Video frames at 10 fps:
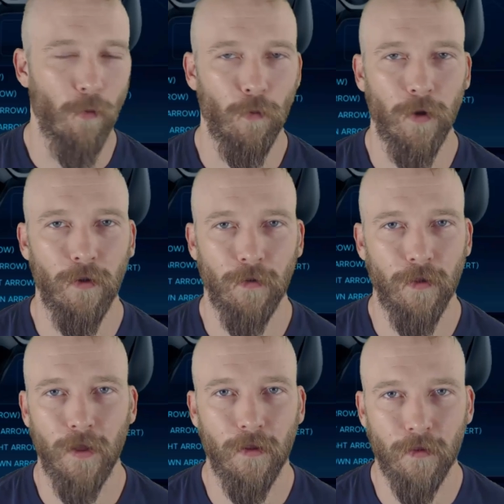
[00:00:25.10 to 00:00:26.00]
real
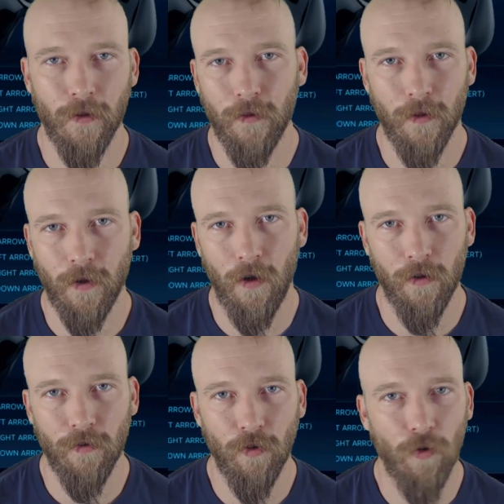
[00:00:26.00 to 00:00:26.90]
thing, the
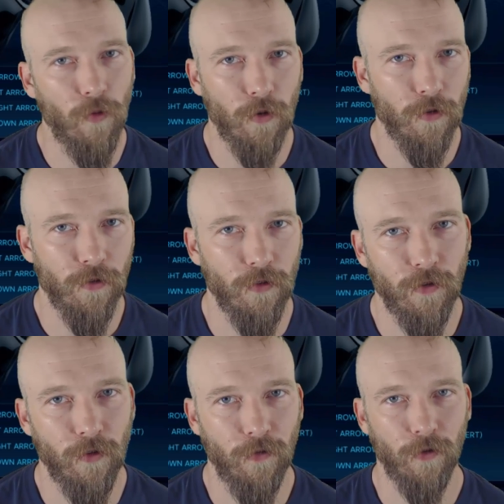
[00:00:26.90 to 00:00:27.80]
console wars and
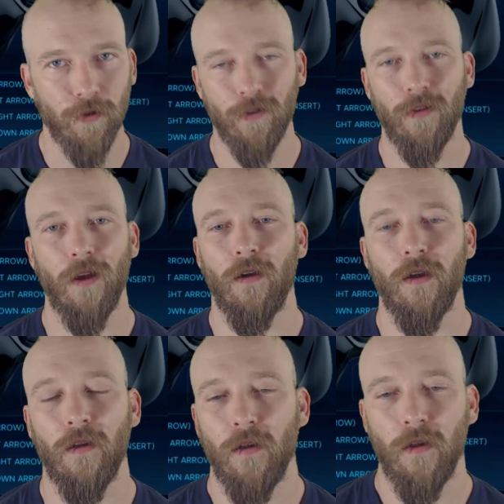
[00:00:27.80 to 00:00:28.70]
so forth. Because
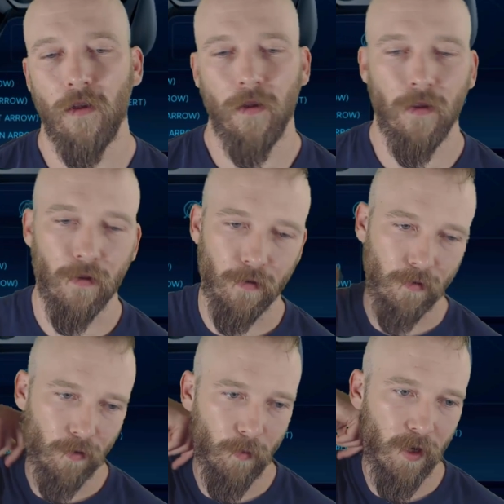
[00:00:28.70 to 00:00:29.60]
now
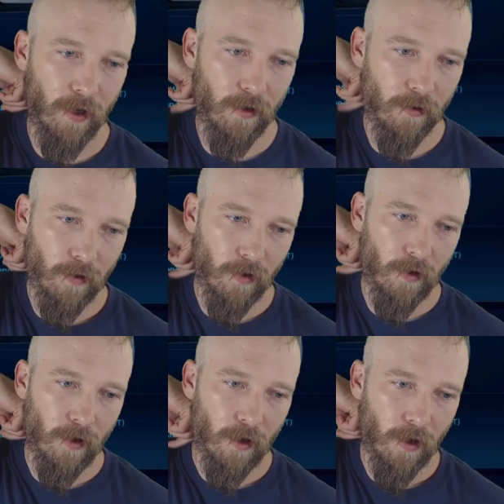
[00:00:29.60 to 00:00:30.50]
there's so many
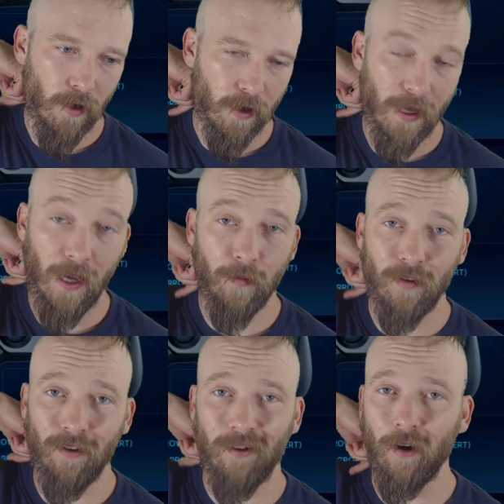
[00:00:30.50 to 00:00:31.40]

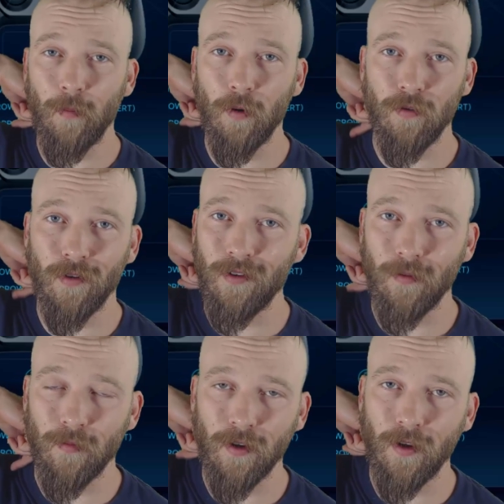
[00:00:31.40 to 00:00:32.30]
games that share both
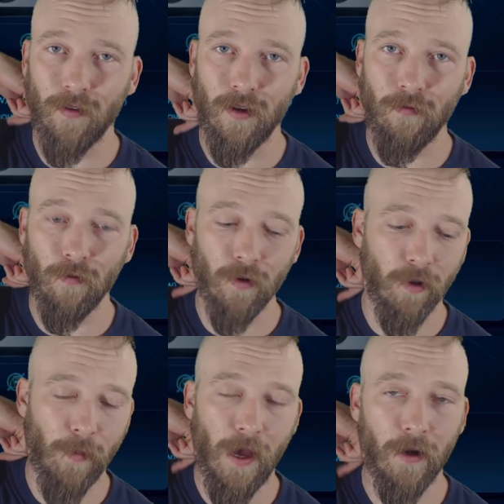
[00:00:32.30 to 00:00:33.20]
systems, it doesn't even
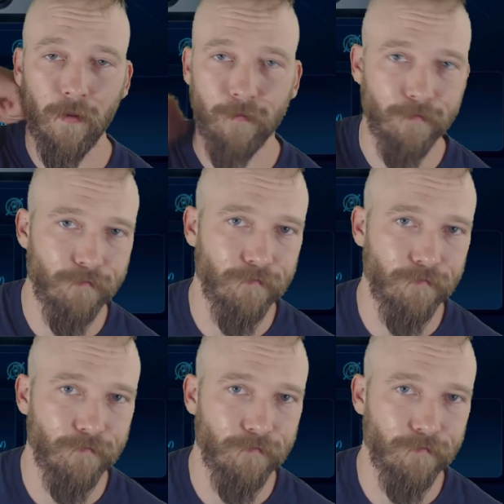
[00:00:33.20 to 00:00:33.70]
really matter.